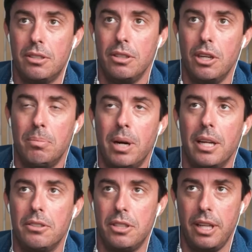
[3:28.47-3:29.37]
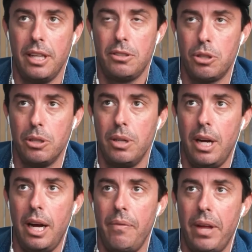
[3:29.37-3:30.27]
Europe, rather. So that's true.
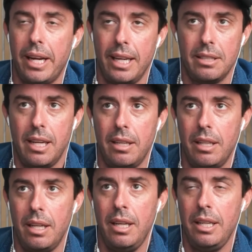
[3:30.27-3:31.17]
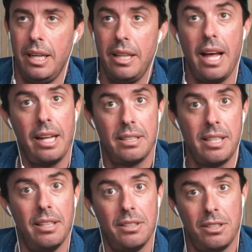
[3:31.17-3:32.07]
I guess that in that
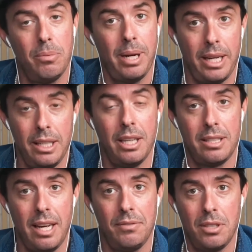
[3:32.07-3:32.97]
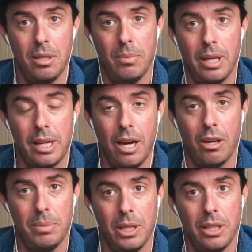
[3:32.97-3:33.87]
sense, Joe Biden does have some
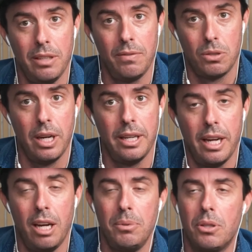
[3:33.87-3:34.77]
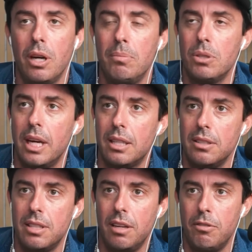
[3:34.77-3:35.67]
accountability for trying to help Ukraine protect itself from